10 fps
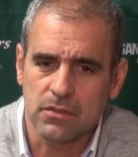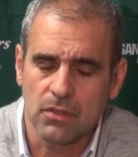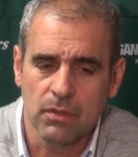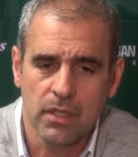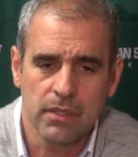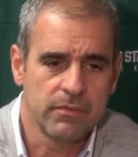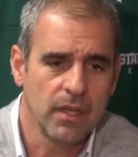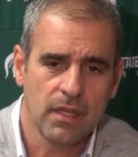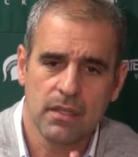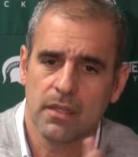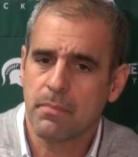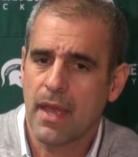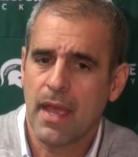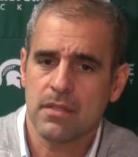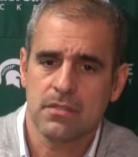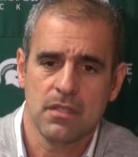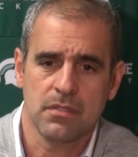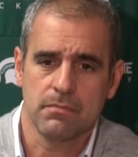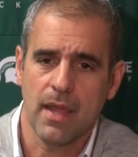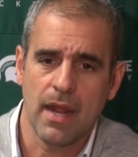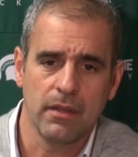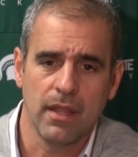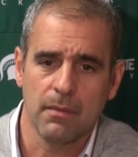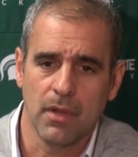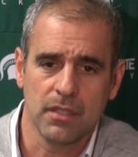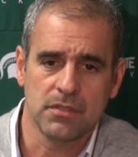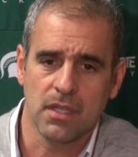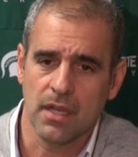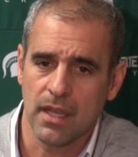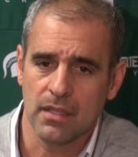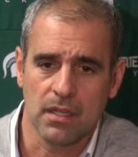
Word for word: So, what you've done in the past doesn't matter that much today.